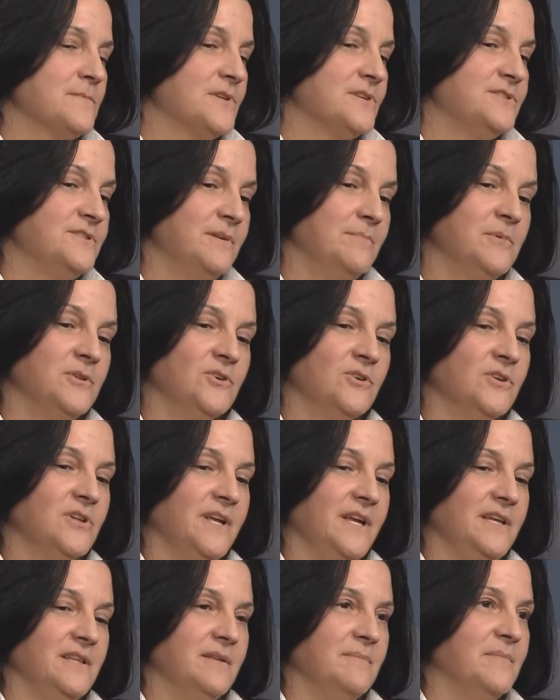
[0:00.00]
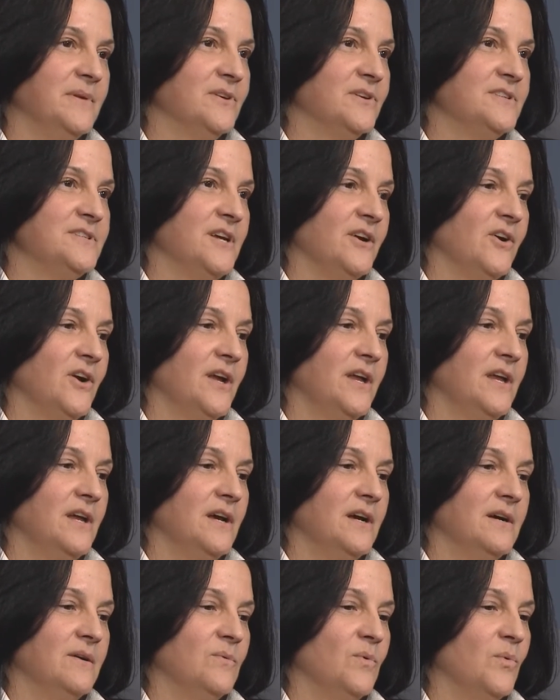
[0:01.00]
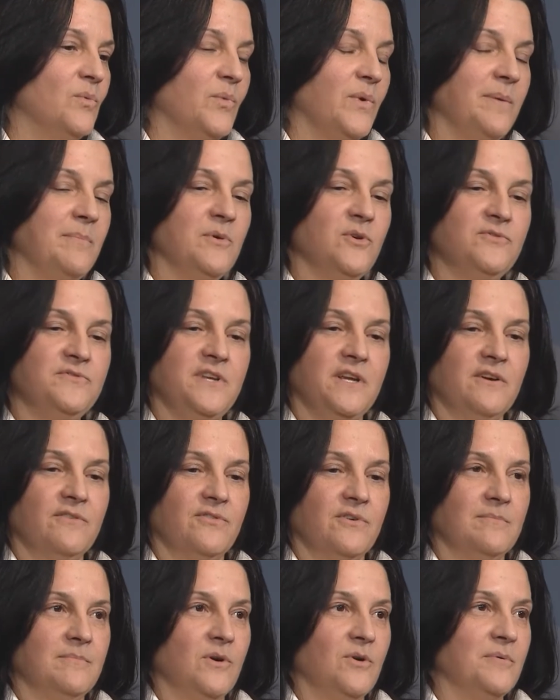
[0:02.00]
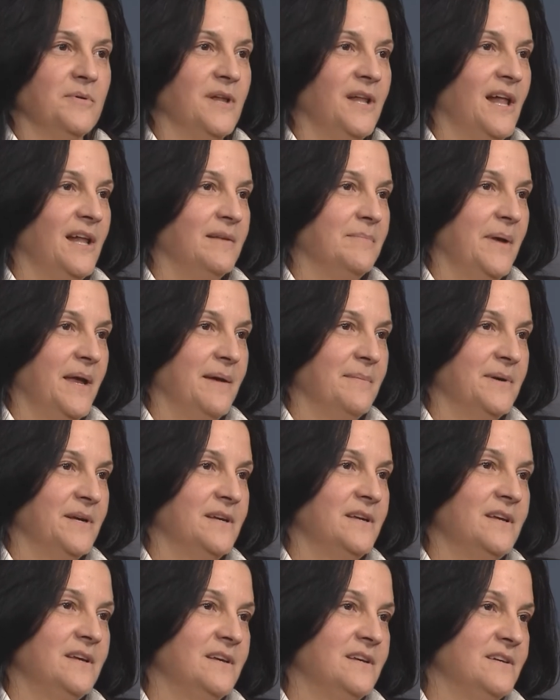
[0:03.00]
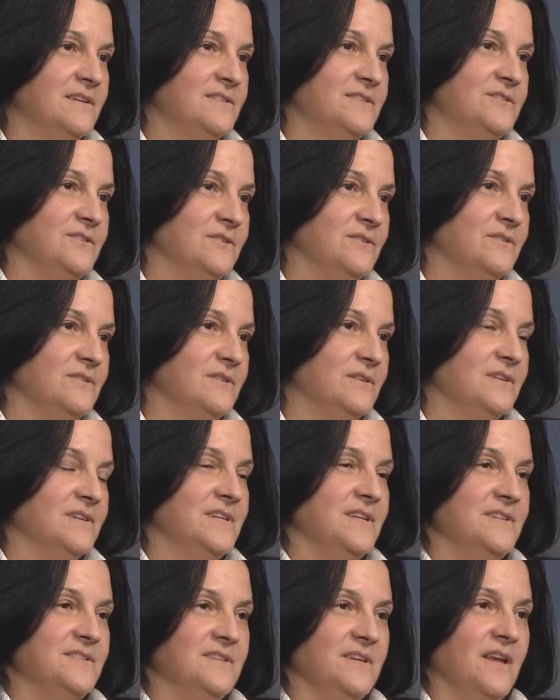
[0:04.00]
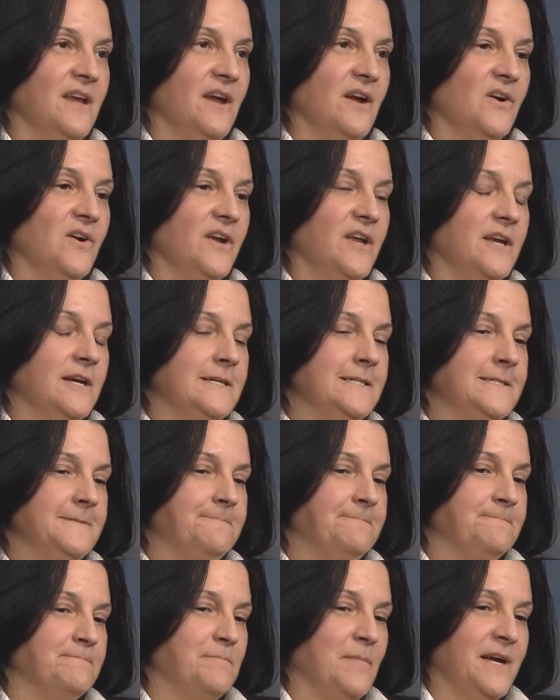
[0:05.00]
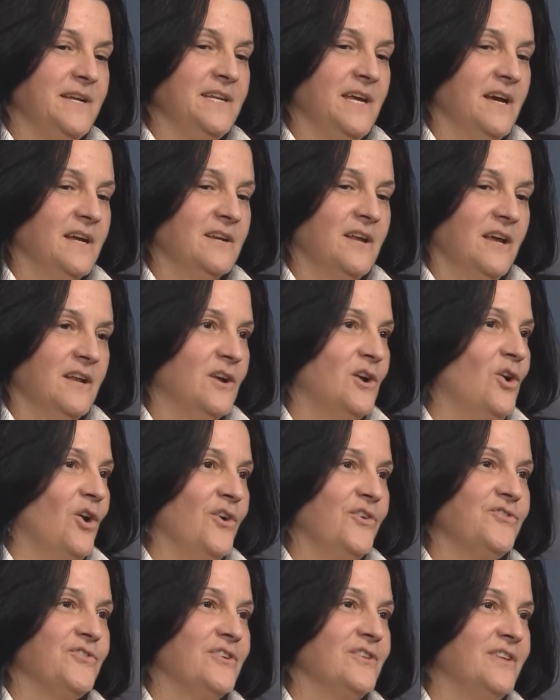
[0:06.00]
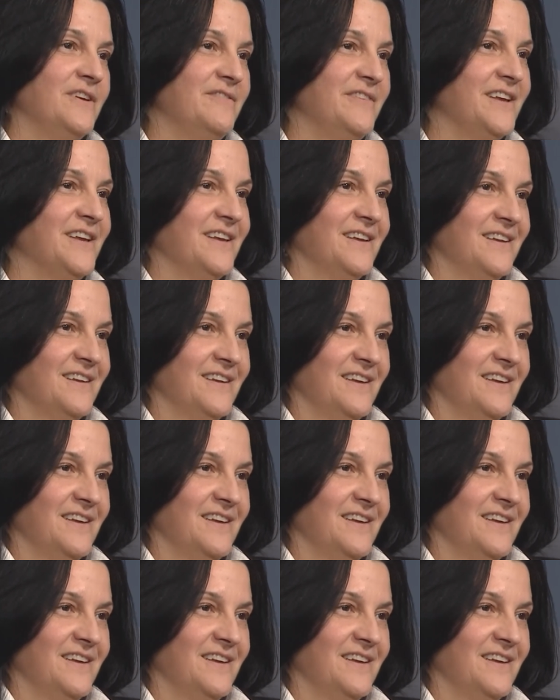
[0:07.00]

Similarly, in the military, when we moved here from Mobile, Alabama to the D.C. area, my dad got a cost of living